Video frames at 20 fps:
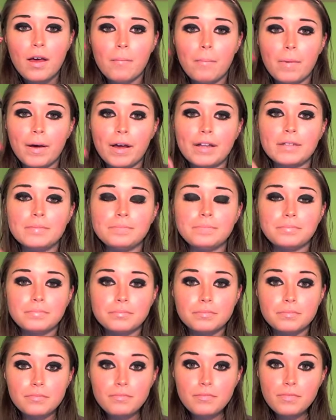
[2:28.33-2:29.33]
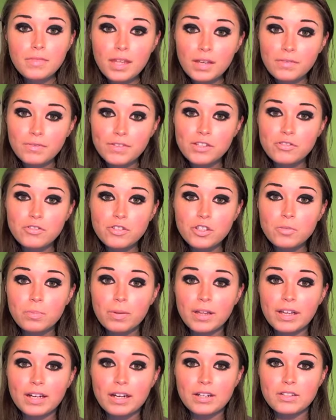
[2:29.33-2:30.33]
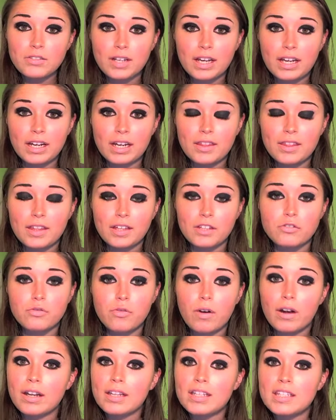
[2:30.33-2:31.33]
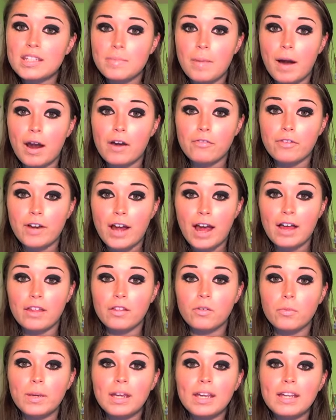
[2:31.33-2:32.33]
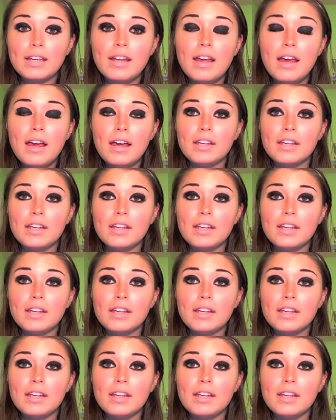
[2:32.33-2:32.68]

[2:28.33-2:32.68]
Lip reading: But if you do plan on doing anything Tron inspired for Halloween,